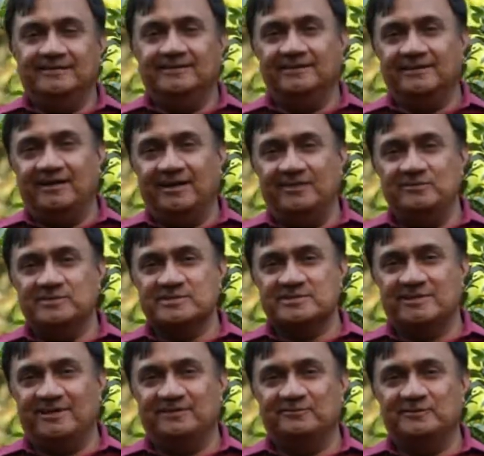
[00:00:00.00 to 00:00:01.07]
think I will
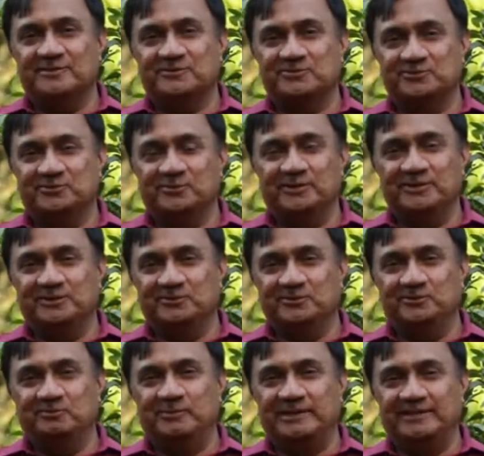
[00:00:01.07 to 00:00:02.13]
start with a story
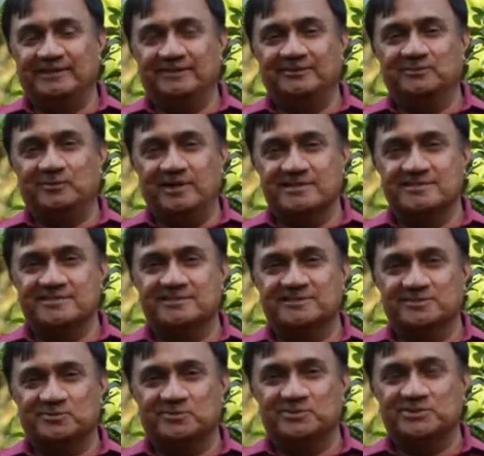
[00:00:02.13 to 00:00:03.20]
to begin to answer
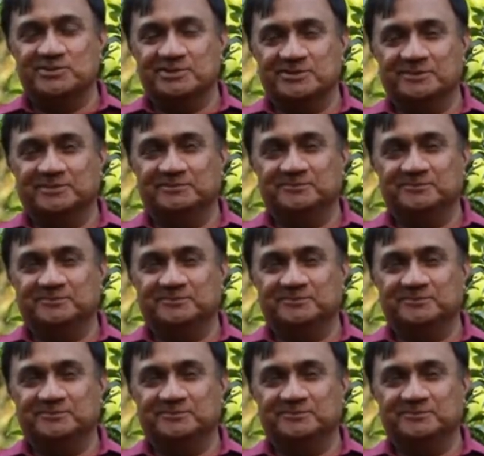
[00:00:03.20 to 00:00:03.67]
this question.